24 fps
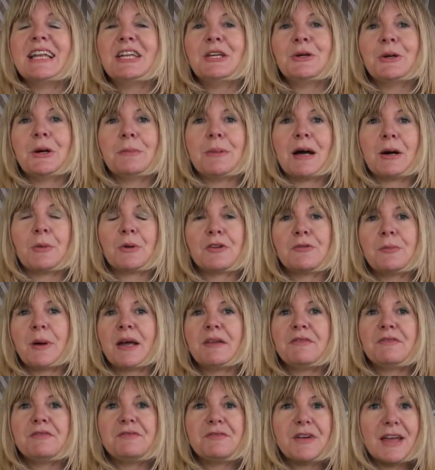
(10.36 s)
you about one of
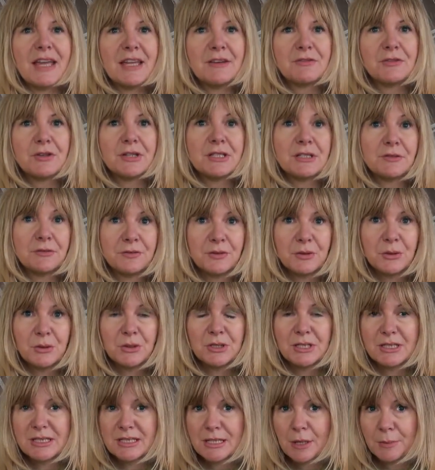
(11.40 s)
my favourite
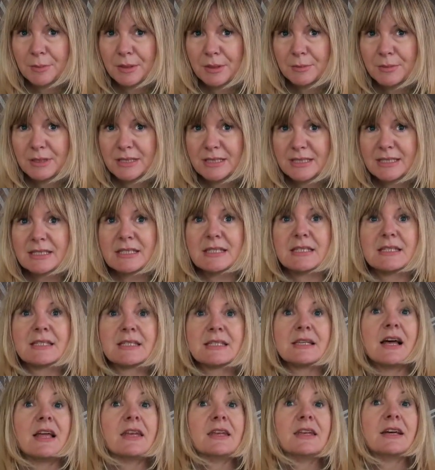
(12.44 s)
food supplements,
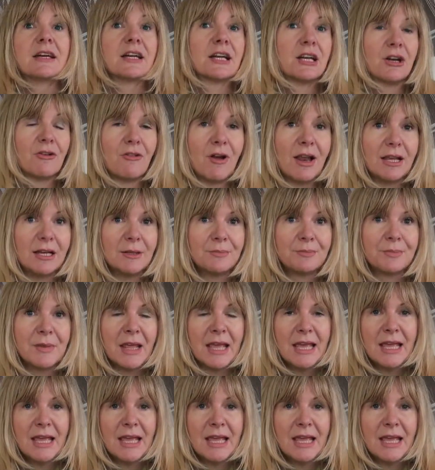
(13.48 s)
Sun Chlorella.